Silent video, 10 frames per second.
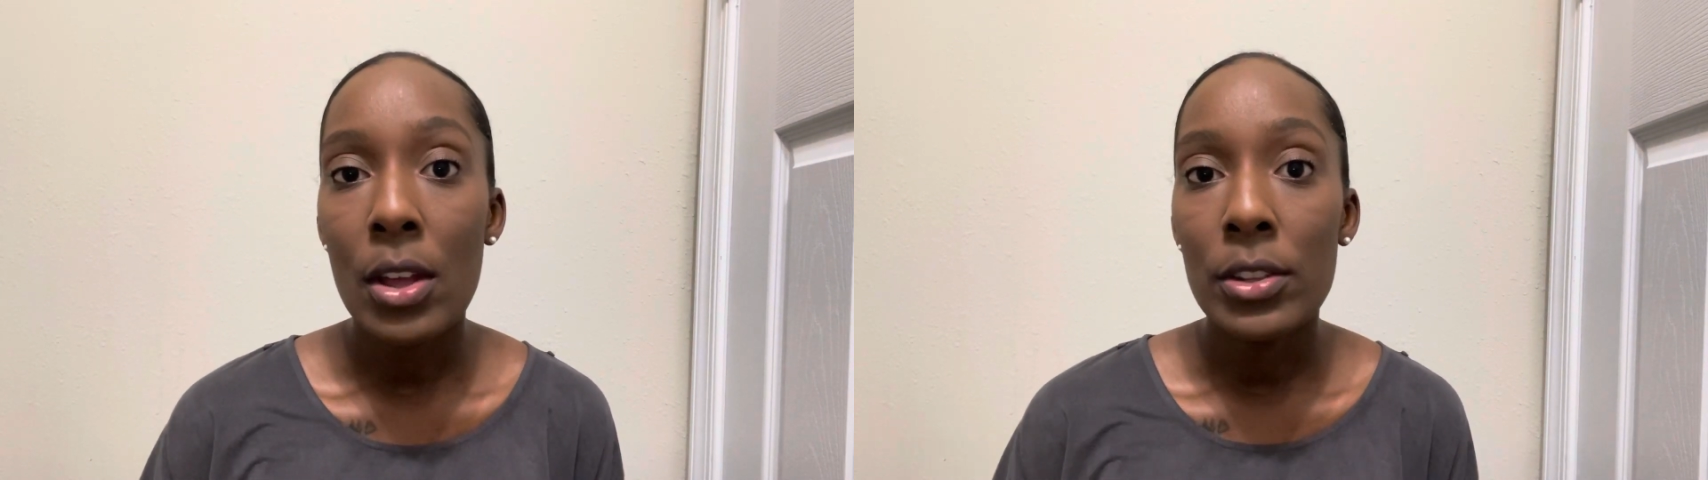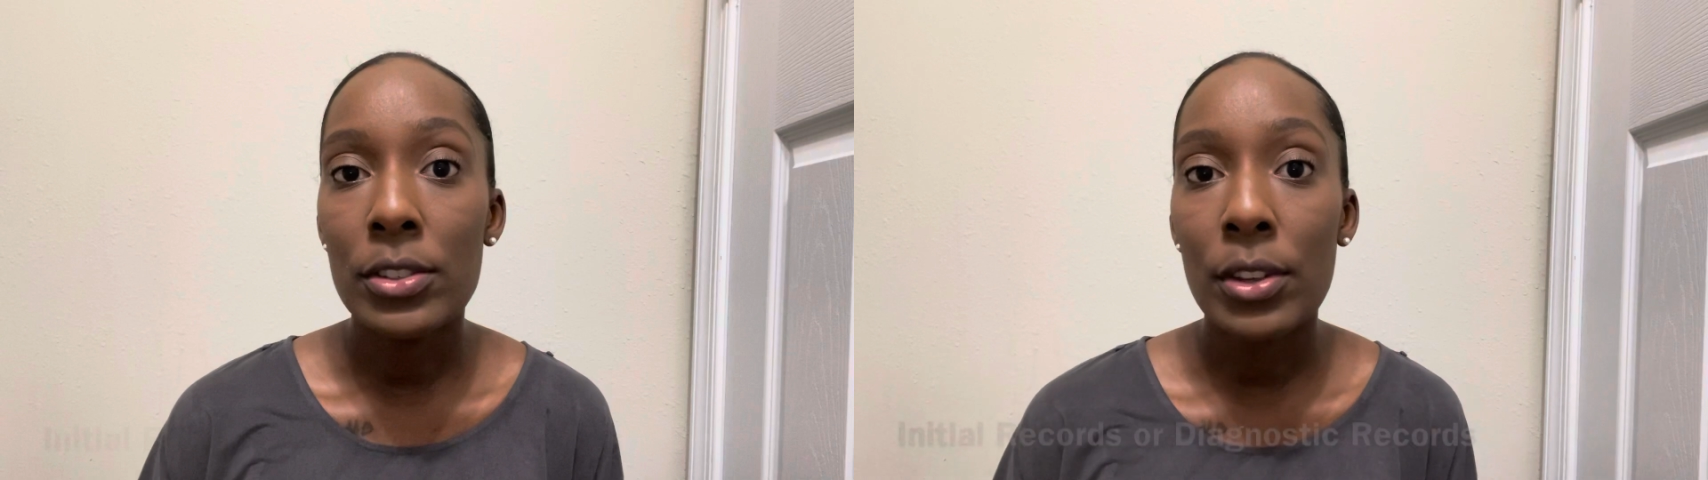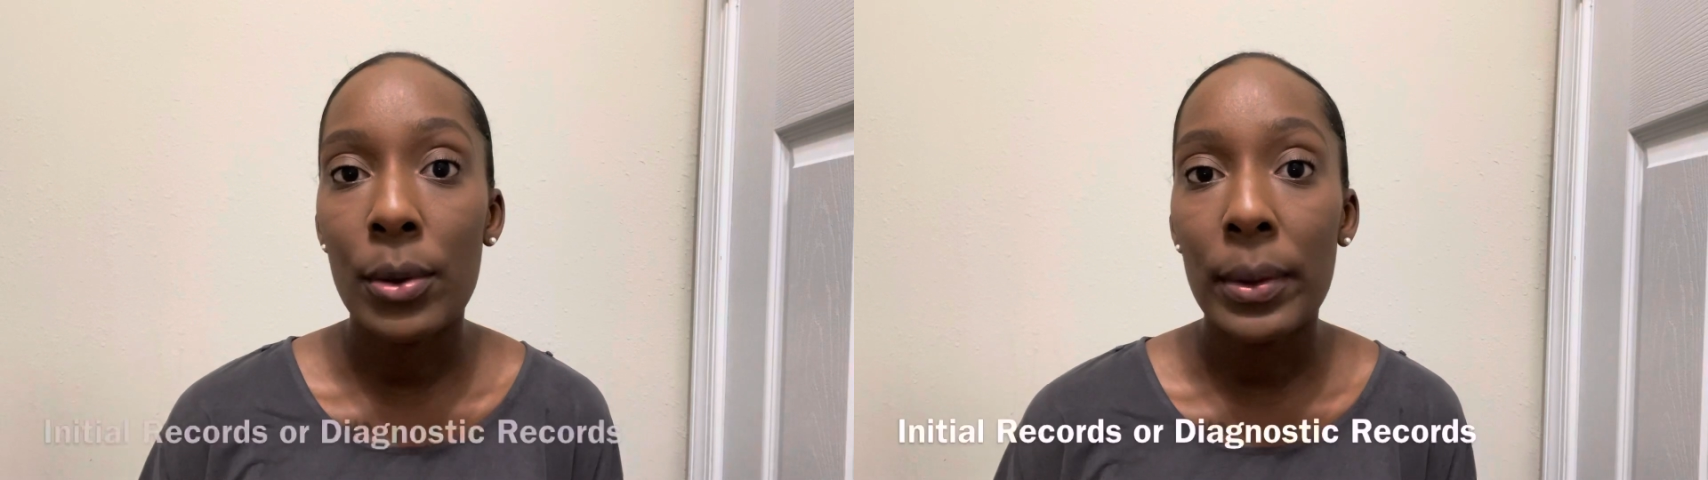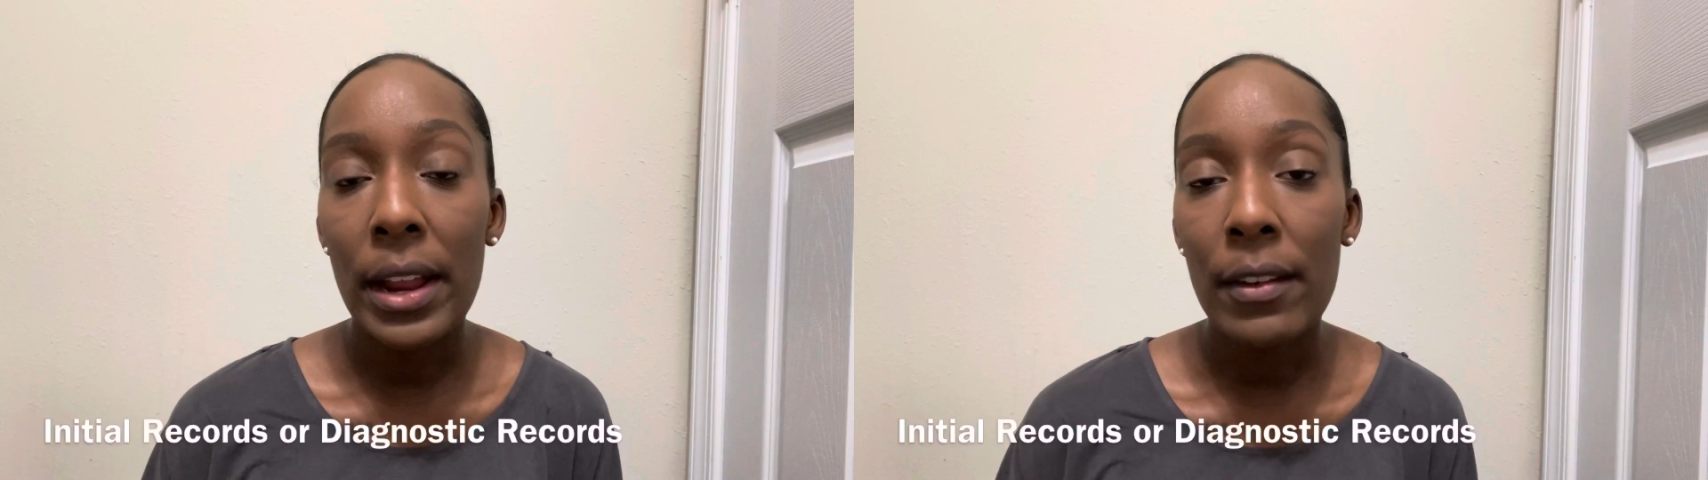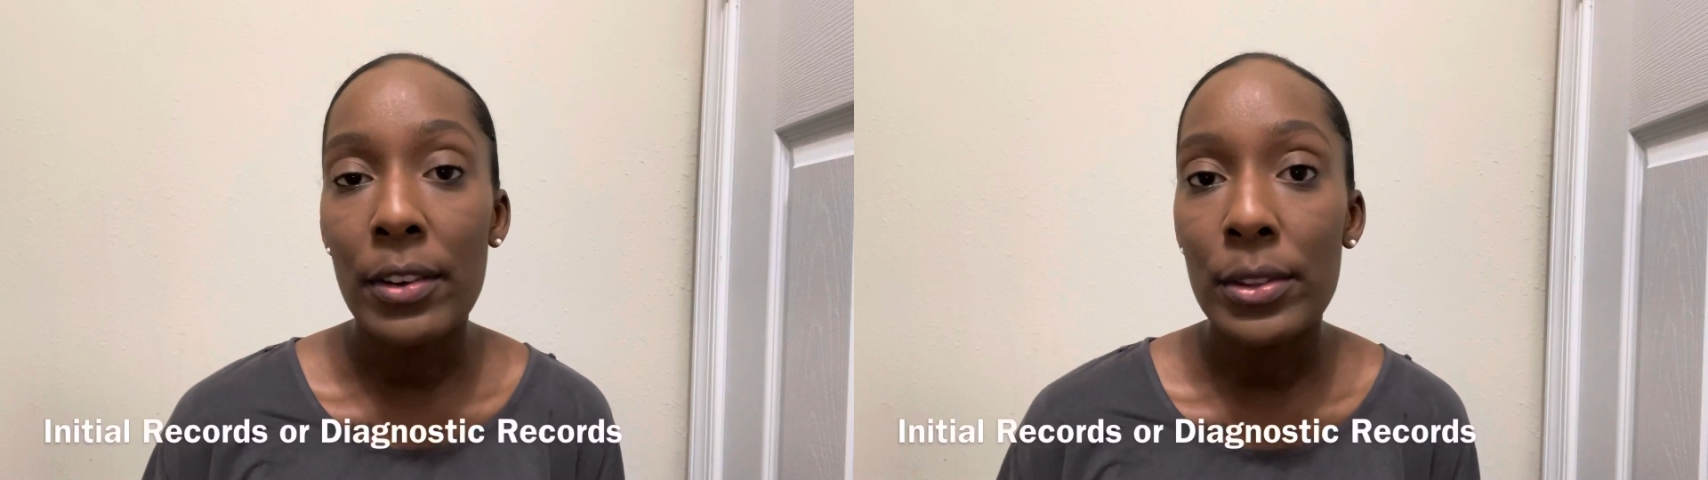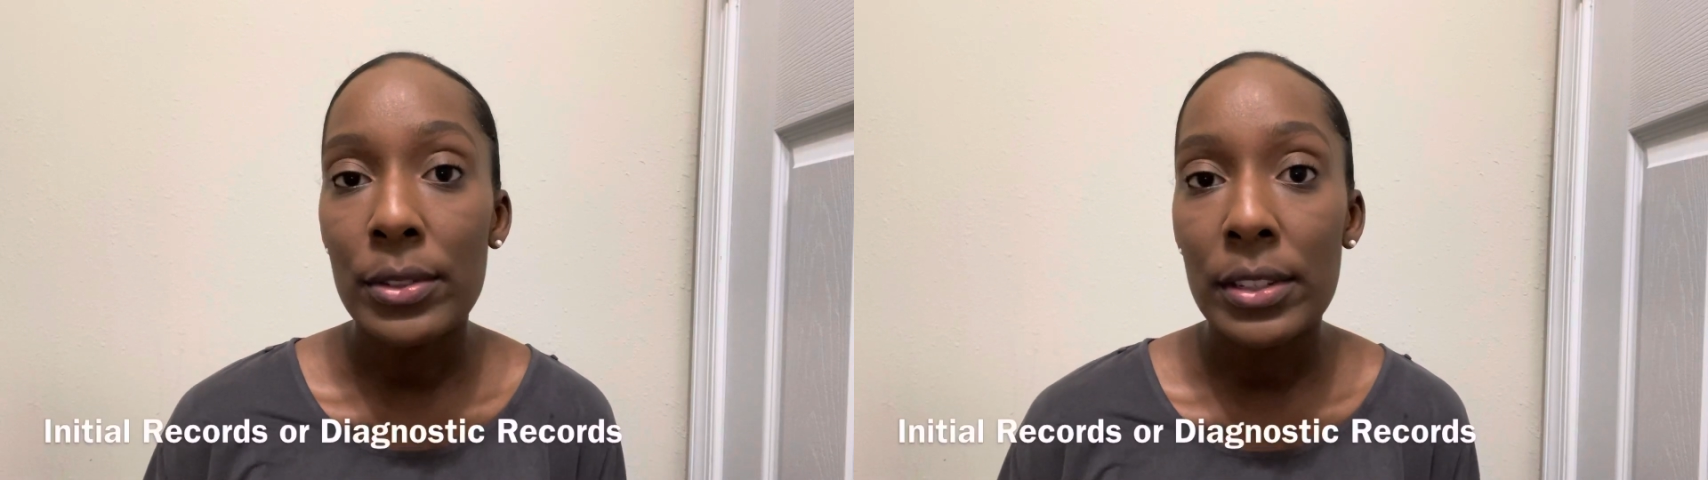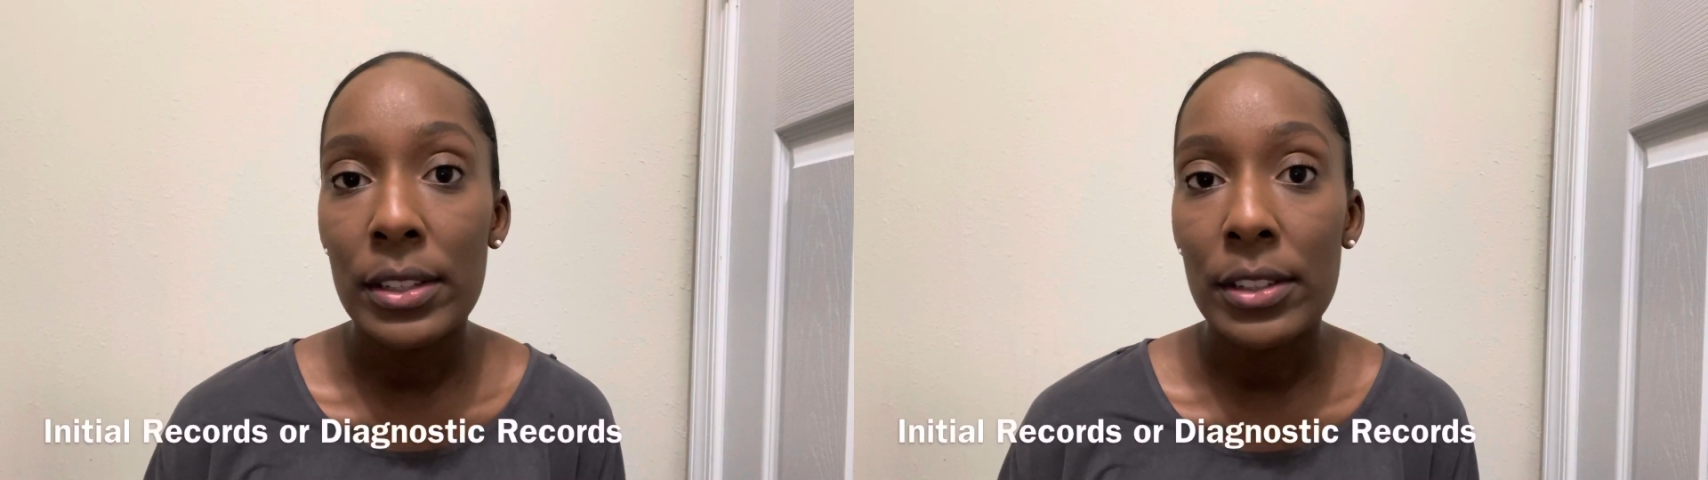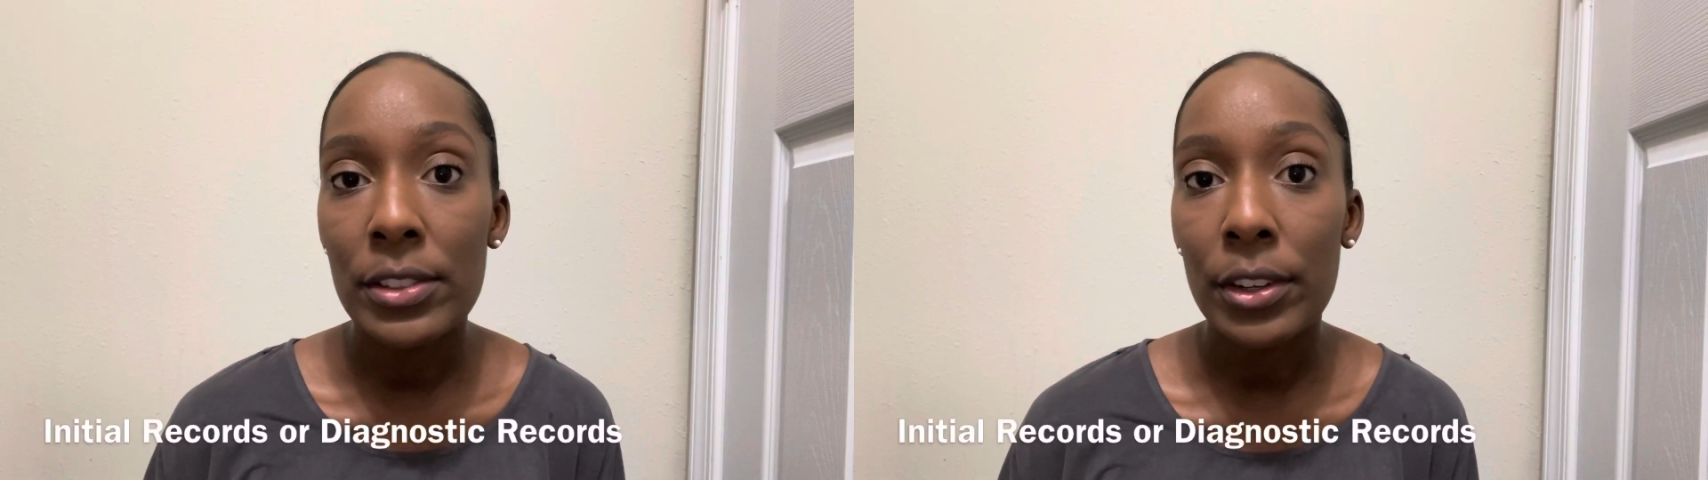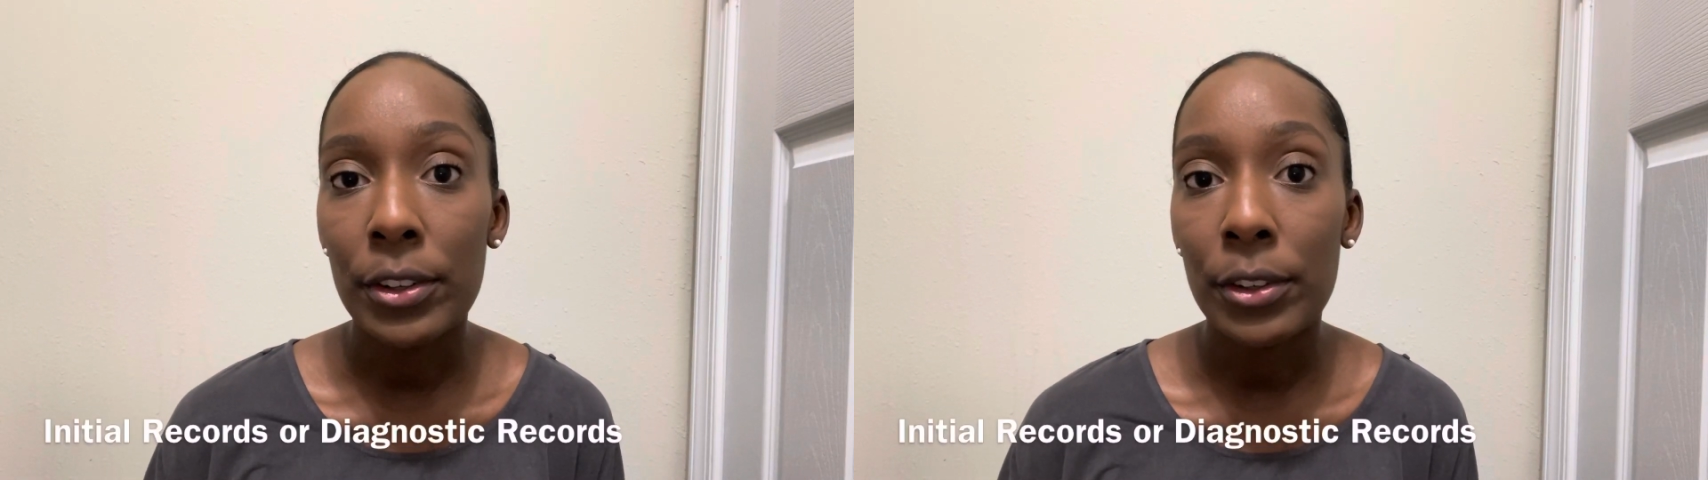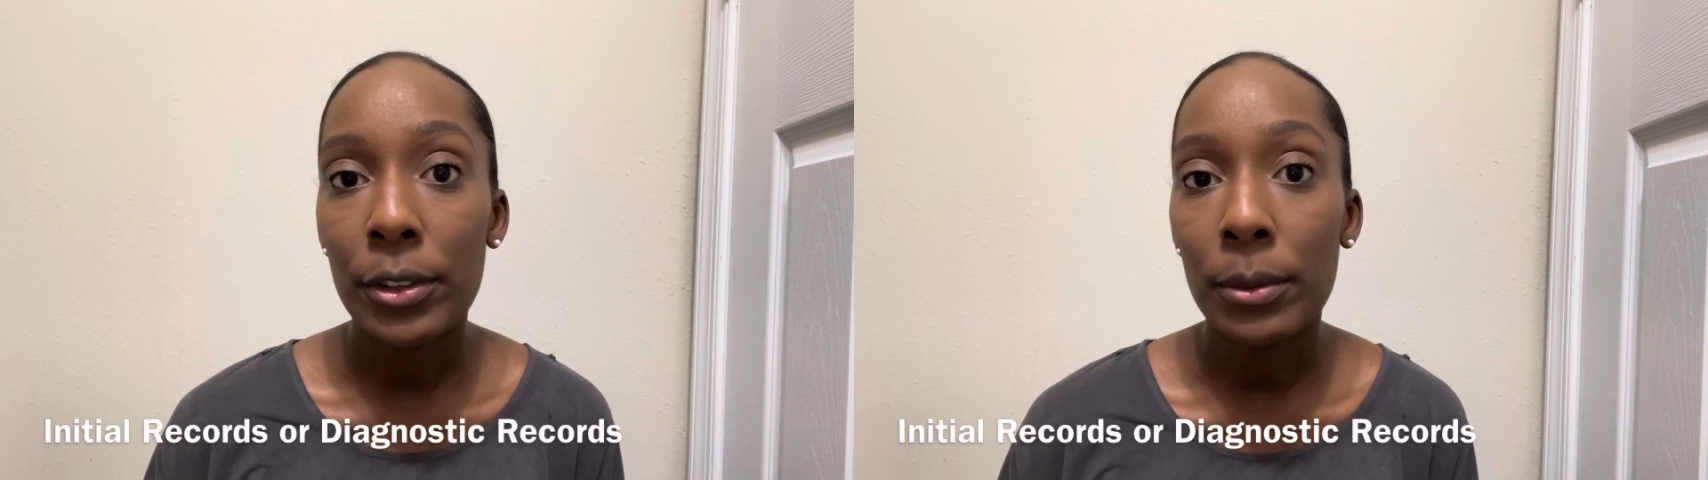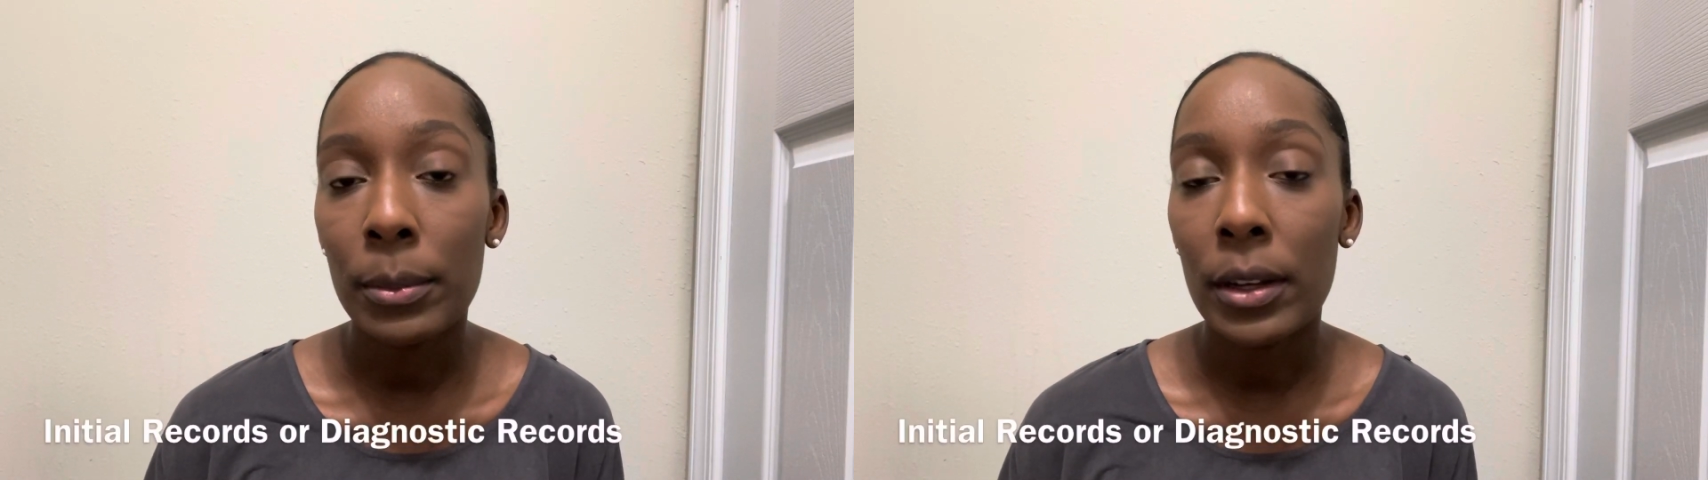So whenever you see the term